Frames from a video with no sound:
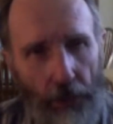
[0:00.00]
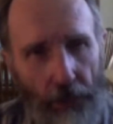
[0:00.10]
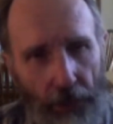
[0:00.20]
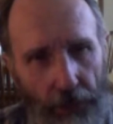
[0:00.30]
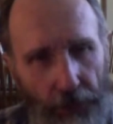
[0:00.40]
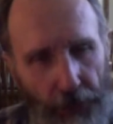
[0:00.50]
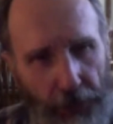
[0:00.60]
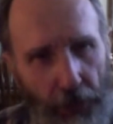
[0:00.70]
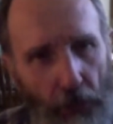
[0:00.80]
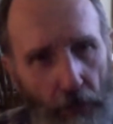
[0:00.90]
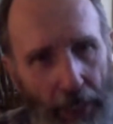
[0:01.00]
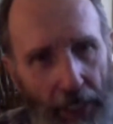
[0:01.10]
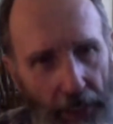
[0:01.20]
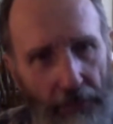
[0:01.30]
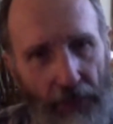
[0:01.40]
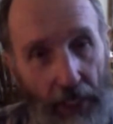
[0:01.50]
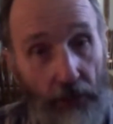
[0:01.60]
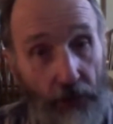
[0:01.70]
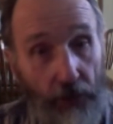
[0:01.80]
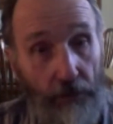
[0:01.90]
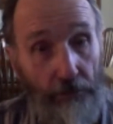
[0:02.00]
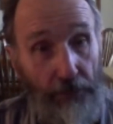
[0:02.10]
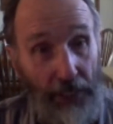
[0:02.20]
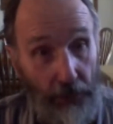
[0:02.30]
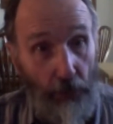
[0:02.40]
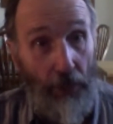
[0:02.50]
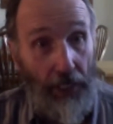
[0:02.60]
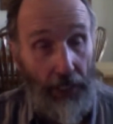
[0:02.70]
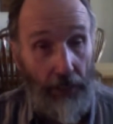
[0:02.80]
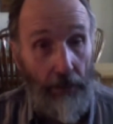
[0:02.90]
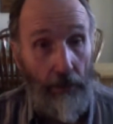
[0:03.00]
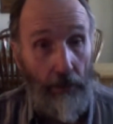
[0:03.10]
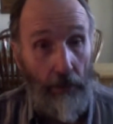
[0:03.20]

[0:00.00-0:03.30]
the two main events between